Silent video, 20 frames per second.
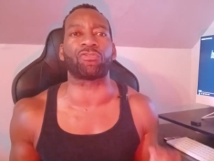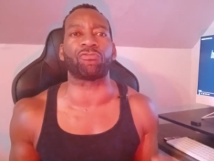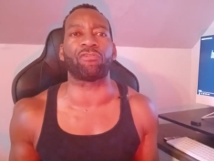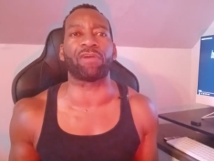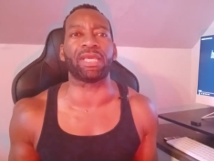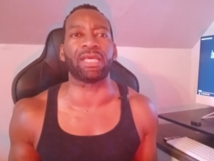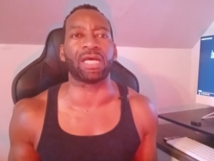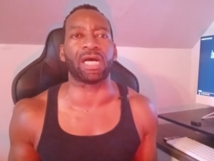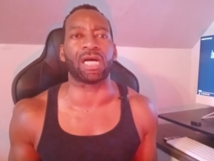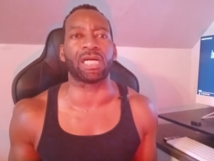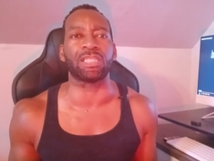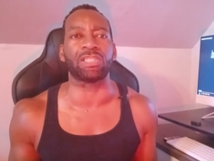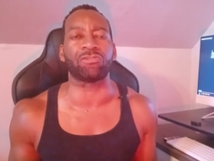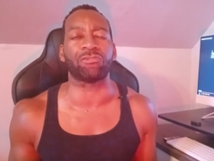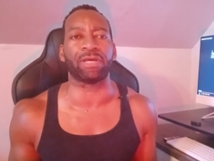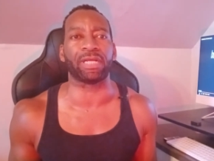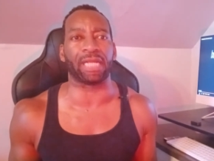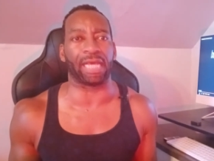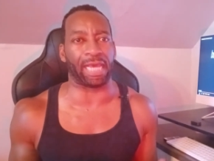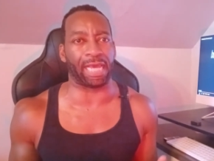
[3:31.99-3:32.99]

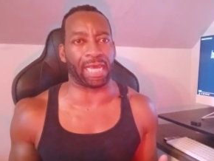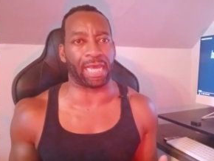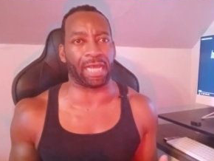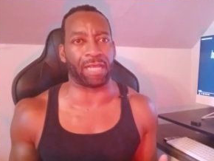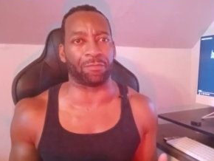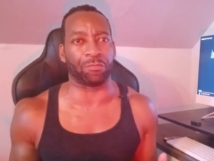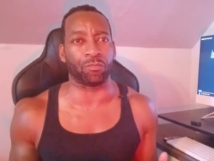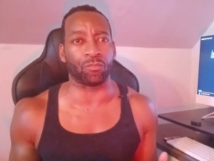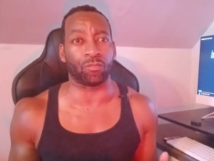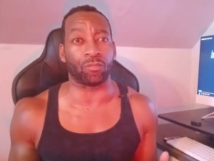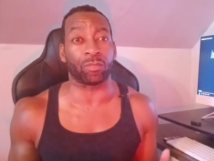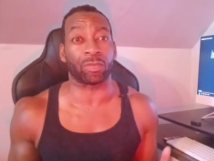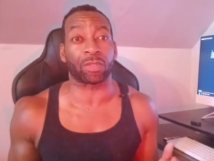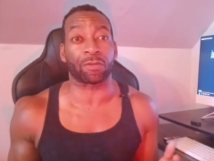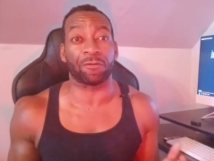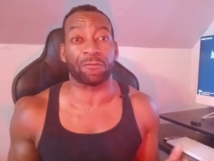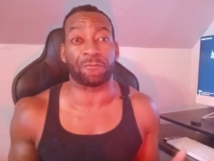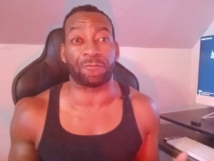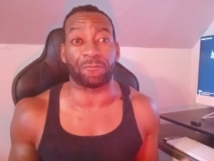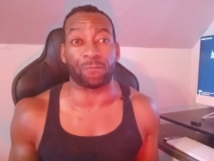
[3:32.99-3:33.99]

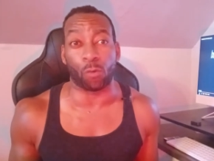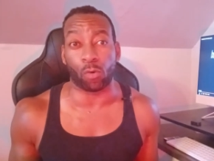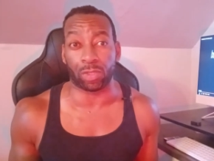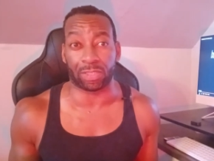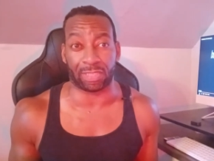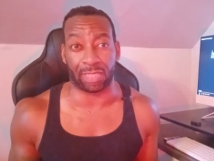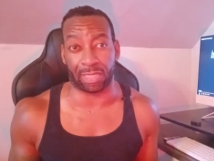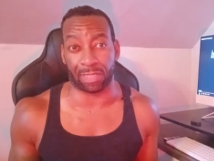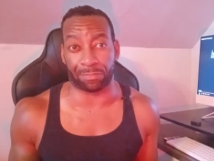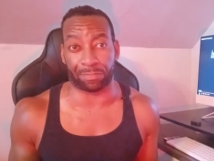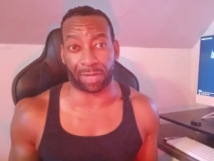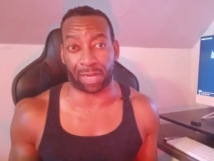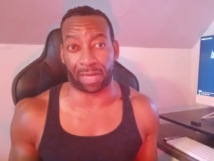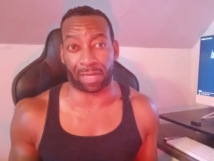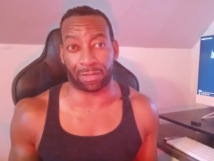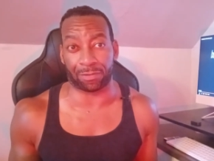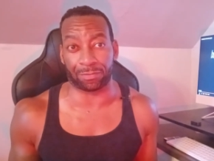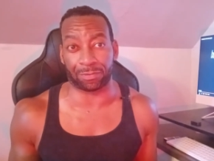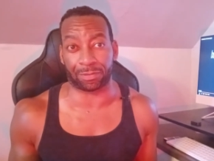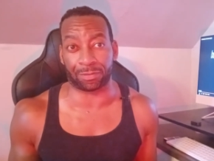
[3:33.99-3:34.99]
314
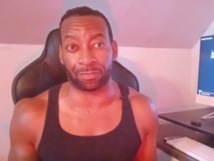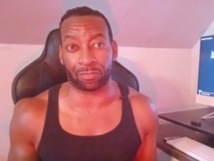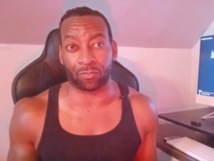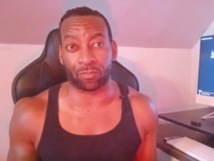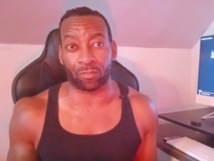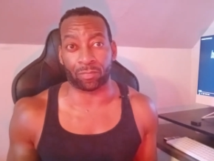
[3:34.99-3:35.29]
pounds.